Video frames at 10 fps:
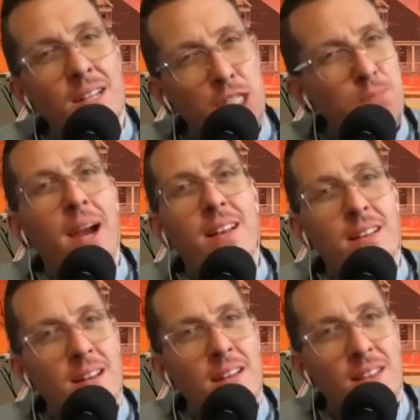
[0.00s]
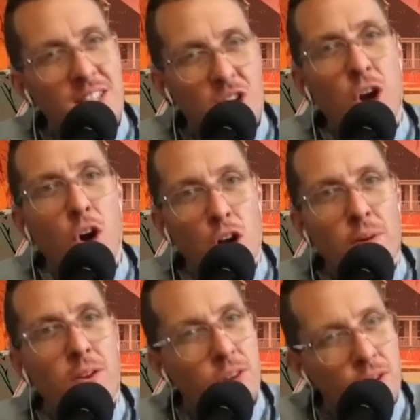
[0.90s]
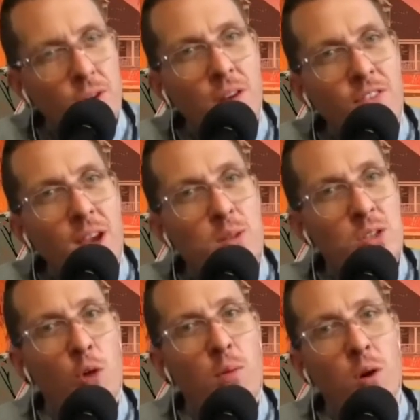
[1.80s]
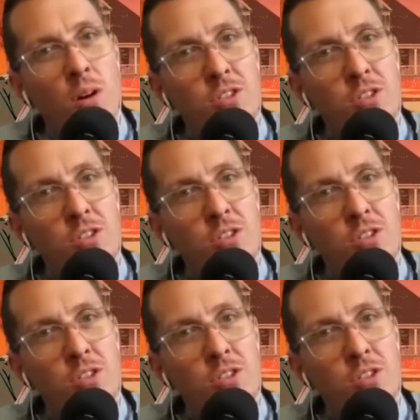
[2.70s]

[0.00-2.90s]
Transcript: despite this garb, you're a famous hobo,